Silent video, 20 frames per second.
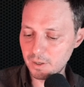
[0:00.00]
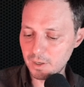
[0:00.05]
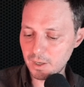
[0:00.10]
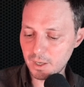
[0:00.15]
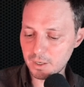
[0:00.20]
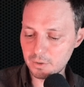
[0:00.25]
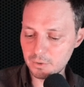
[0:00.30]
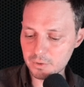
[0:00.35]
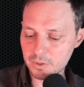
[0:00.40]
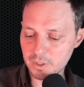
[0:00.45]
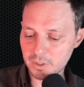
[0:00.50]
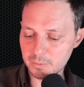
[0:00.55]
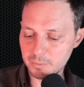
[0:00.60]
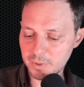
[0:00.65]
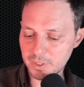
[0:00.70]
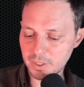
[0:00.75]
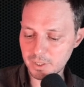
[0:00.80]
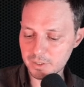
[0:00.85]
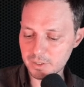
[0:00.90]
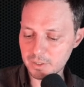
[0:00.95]
and looks like a
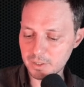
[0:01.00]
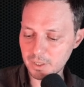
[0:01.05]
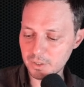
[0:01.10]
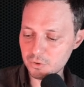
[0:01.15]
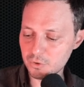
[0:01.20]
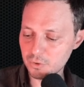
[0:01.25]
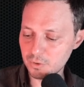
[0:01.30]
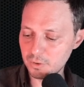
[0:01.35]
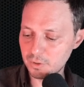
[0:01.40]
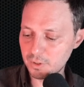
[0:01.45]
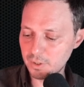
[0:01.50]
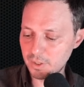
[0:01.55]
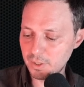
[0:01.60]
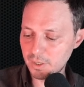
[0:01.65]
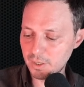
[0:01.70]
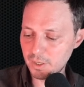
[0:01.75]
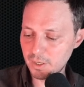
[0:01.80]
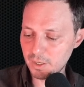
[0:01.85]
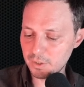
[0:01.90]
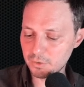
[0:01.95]
bit like an angel.
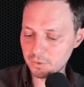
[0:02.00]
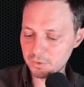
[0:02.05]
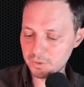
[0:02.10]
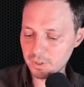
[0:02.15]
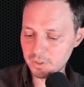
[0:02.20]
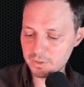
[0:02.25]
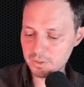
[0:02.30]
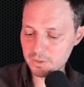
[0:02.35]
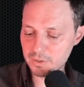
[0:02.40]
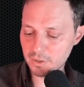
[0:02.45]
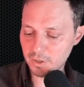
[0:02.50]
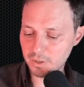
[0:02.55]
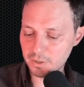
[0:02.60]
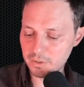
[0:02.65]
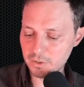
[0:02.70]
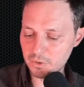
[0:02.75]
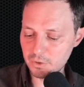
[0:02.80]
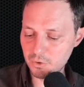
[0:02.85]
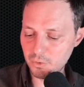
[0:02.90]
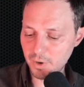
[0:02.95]
And on the other
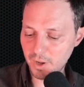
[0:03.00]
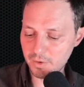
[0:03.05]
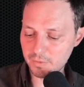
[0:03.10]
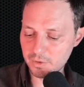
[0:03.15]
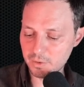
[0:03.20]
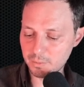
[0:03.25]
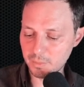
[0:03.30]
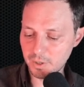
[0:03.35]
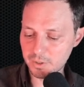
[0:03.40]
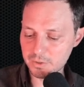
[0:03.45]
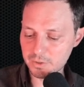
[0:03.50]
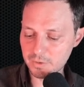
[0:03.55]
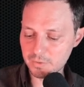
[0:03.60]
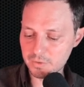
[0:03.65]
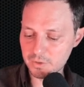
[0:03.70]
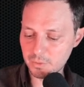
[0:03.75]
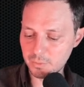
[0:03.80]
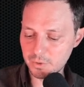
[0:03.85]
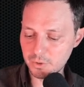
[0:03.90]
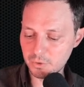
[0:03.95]
side, you have the mask of
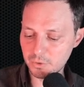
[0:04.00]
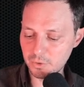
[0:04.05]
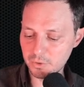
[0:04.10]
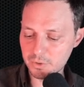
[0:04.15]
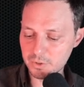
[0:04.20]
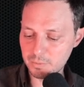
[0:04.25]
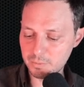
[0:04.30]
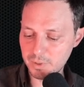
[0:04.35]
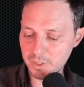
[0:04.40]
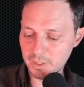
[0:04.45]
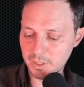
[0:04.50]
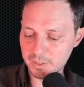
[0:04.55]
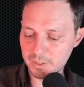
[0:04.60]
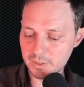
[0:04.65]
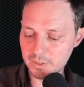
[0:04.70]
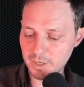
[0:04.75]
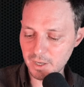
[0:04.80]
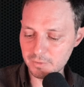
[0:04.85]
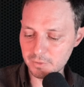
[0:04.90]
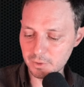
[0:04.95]
someone who looks a bit like
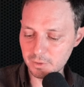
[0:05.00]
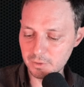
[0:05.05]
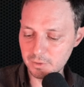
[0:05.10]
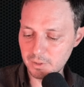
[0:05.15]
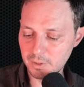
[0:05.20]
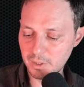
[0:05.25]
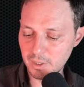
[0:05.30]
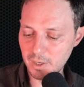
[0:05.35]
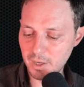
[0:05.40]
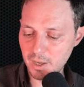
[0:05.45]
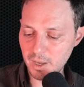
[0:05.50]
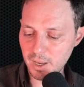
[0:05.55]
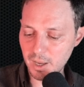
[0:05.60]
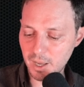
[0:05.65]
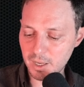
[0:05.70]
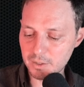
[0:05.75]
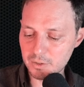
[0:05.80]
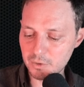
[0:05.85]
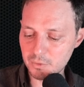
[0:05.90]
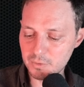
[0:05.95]
a devil
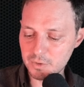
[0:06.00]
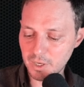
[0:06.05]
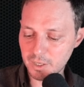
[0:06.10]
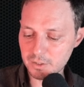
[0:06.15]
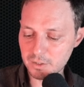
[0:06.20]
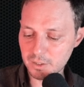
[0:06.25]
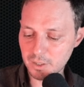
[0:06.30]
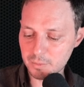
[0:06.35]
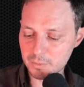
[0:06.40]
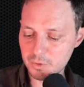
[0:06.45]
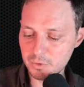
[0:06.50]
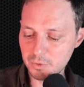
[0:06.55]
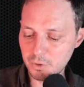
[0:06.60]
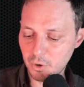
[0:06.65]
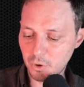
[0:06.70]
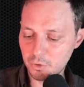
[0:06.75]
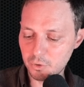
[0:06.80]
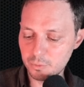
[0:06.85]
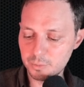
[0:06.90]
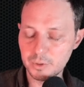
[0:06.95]
and who is acting absolutely
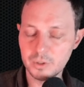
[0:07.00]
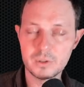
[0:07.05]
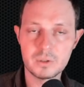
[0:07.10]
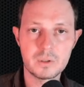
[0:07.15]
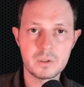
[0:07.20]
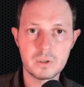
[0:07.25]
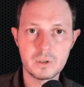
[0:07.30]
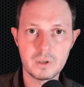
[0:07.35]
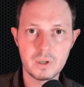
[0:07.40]
horrible.